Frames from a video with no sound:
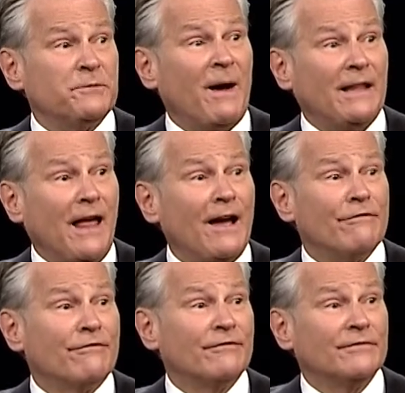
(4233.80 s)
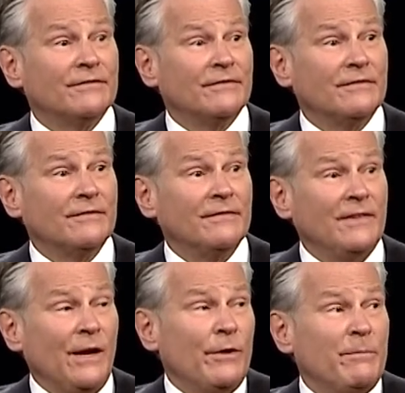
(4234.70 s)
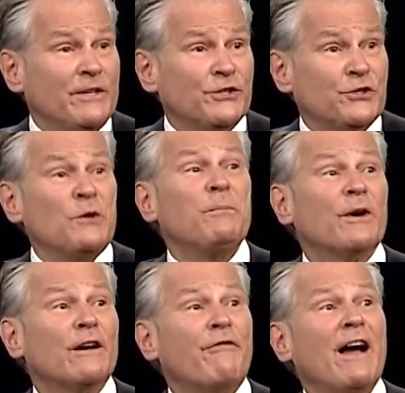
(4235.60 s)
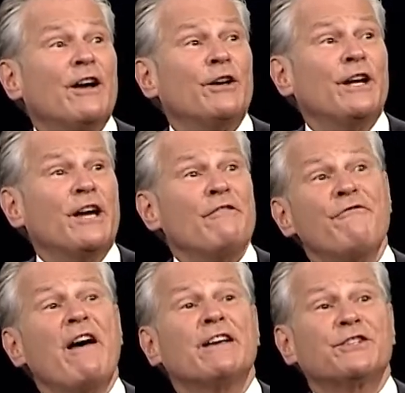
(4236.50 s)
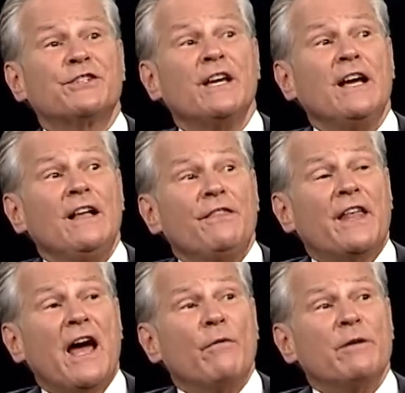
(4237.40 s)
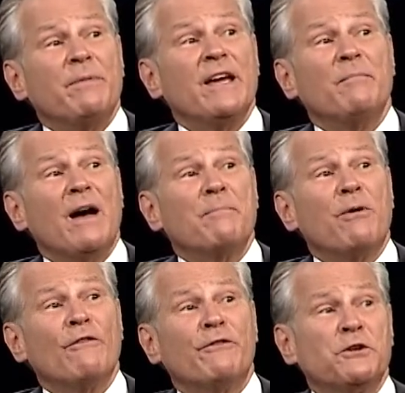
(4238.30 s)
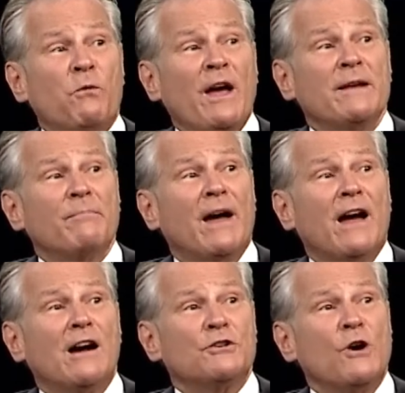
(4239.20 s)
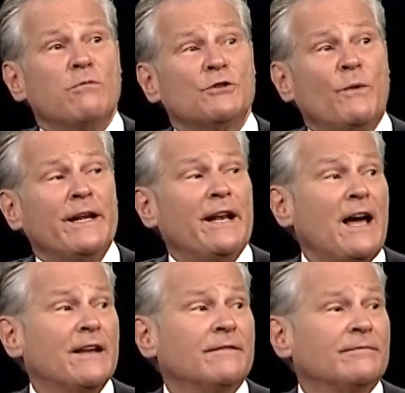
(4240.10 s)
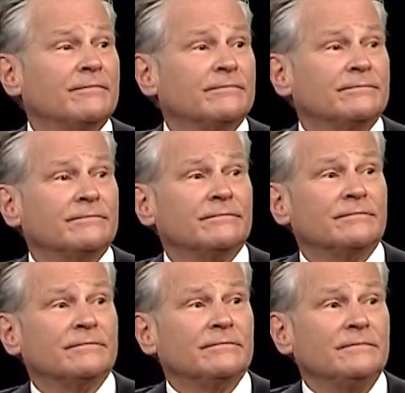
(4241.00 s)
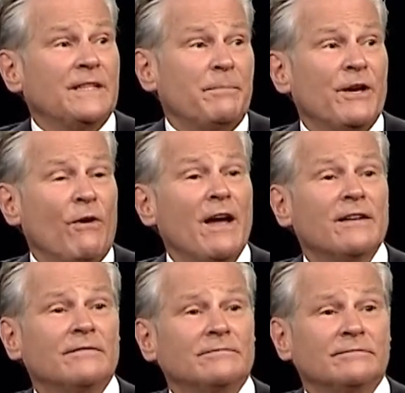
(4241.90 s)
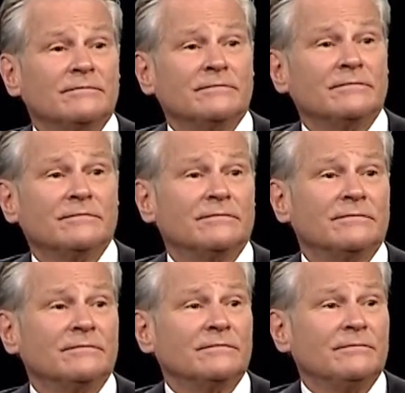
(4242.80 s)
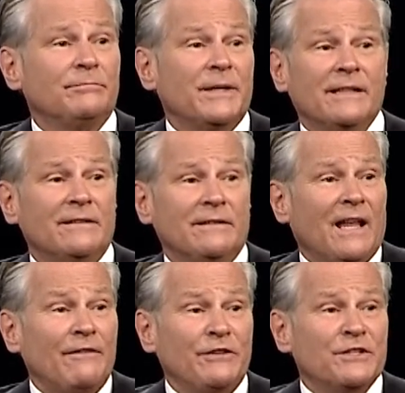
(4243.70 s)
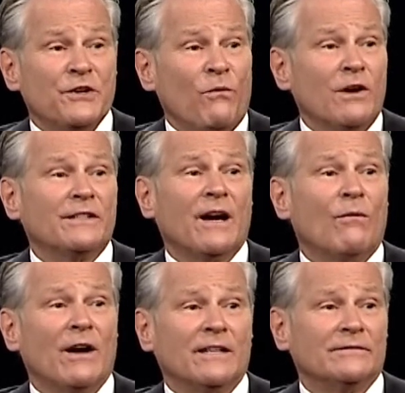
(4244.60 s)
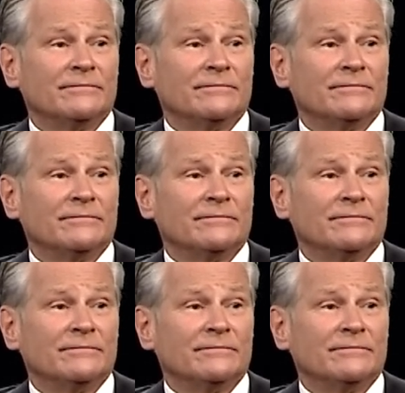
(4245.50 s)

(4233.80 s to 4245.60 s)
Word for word: my life. It would have been super if I could have confessed that I would be at my perfect weight by October twenty-ninth. That'd be great. But life doesn't work that way.